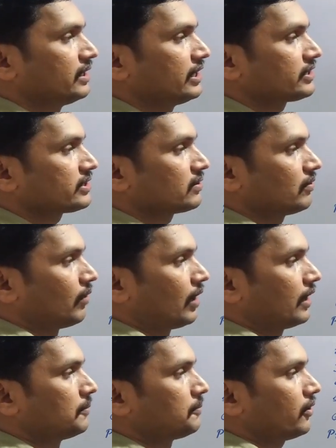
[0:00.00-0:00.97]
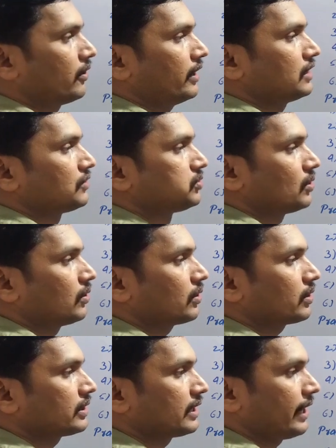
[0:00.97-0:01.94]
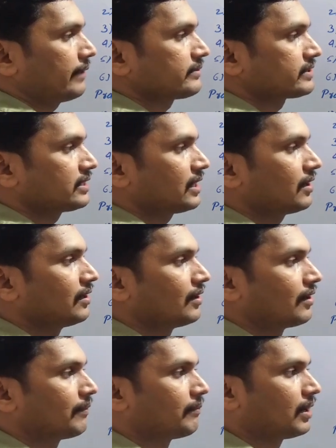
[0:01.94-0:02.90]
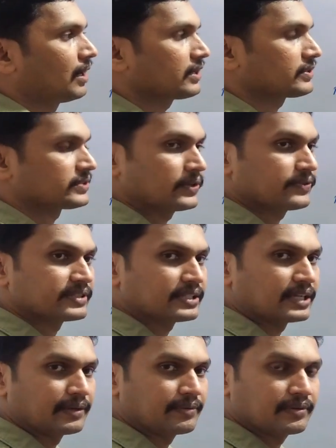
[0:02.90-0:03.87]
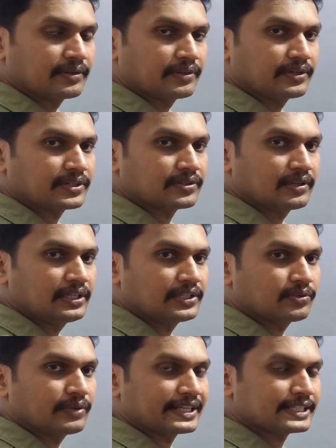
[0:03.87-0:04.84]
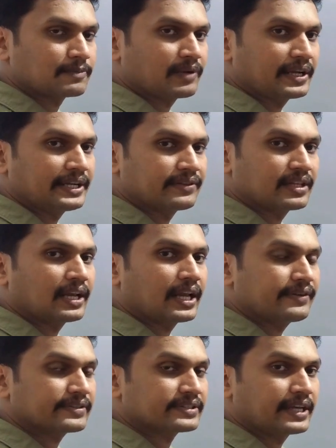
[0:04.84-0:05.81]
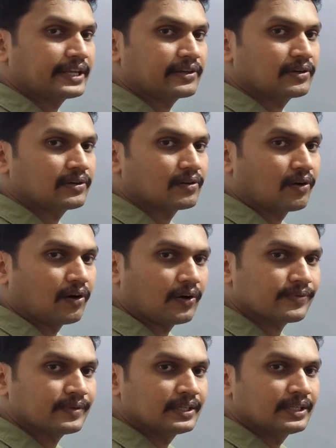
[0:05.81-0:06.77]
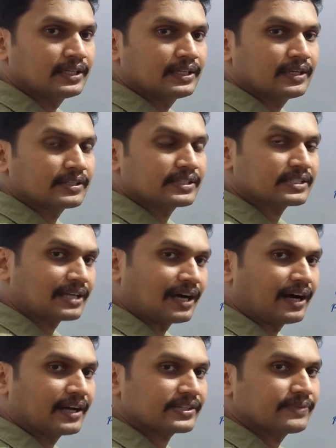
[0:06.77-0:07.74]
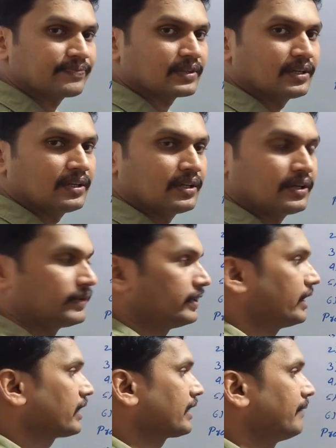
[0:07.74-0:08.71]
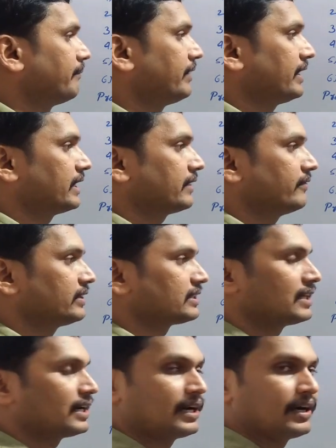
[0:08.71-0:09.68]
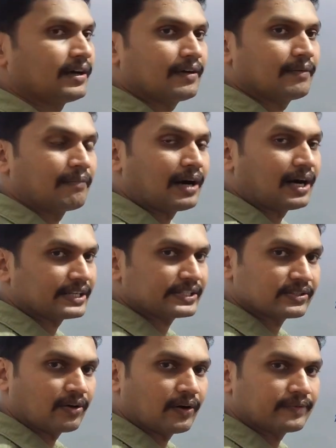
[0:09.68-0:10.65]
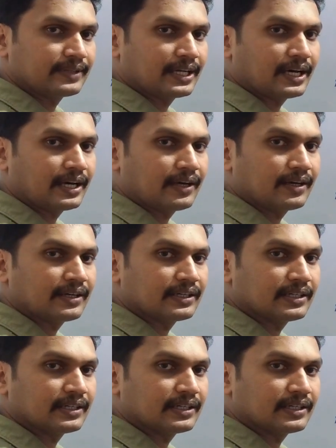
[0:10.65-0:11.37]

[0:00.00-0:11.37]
It is 1.4 times the mass of sun. Usually to explain the life cycle of stars, we are comparing with the mass of the